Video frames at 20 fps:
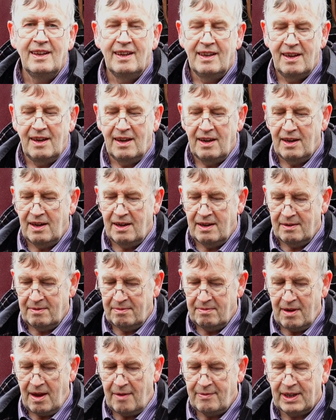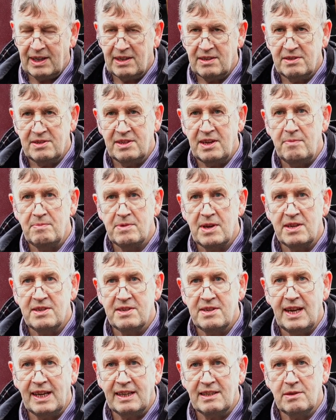having a steam
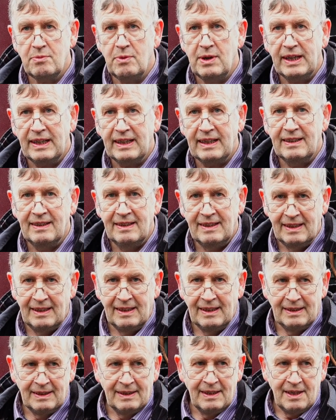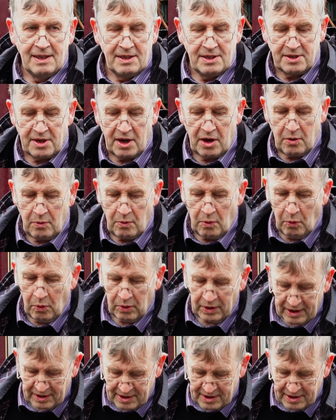test next week. So all the